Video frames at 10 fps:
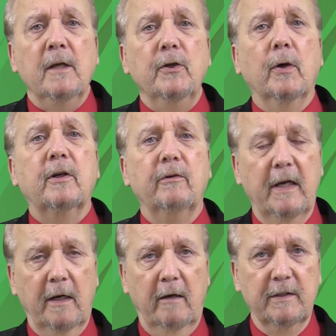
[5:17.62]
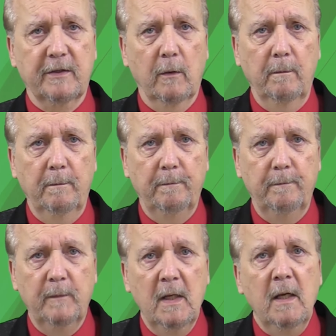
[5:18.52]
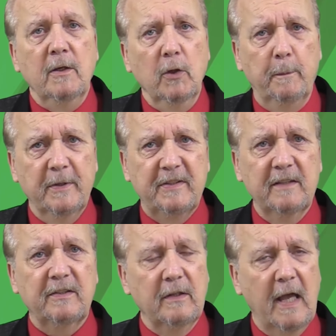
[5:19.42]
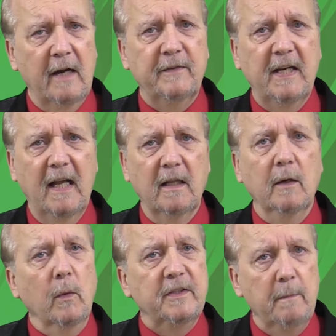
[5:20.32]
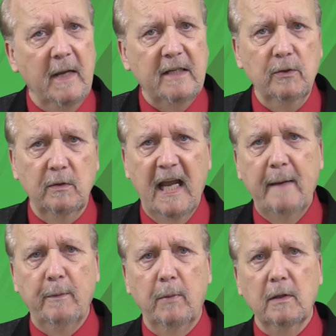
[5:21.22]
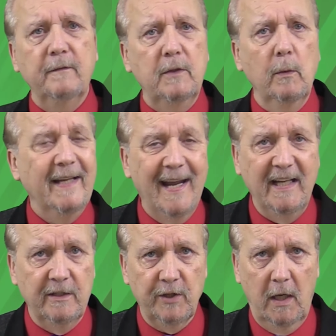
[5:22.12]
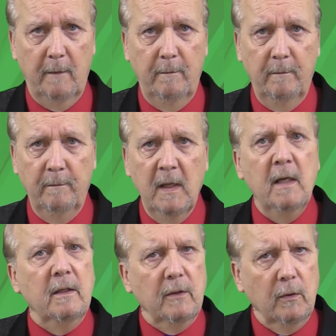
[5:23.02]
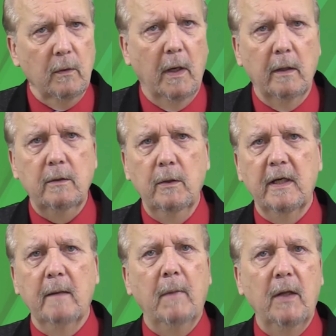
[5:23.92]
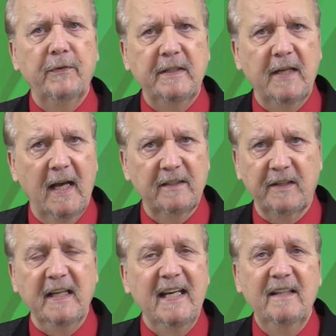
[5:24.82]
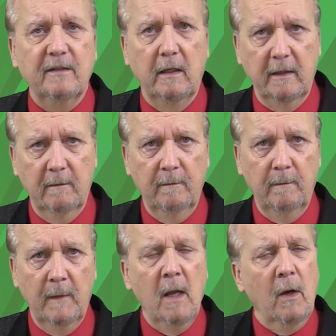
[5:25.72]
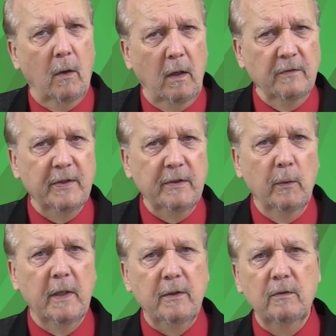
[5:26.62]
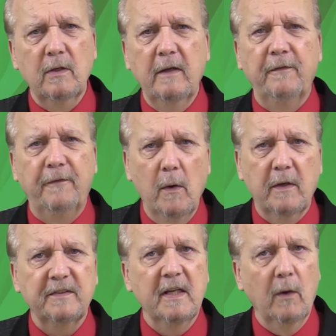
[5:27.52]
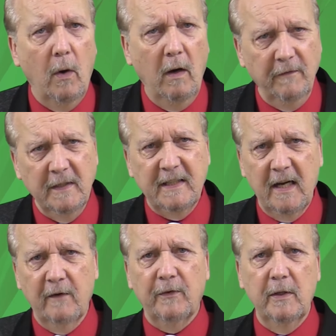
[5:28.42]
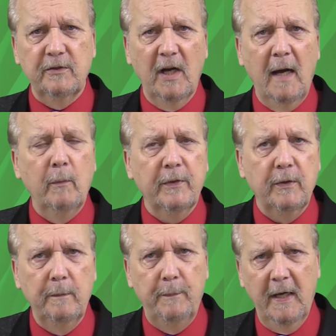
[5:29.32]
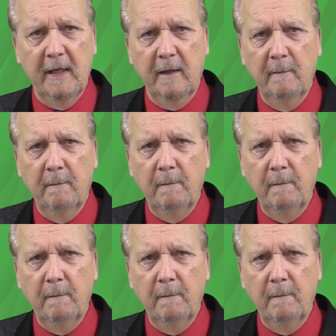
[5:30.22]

Your career horoscope. You possess a lot of talent which makes you capable of doing any job. You are good at multitasking easily. Also, you are usually focused and often care for a job with good pay.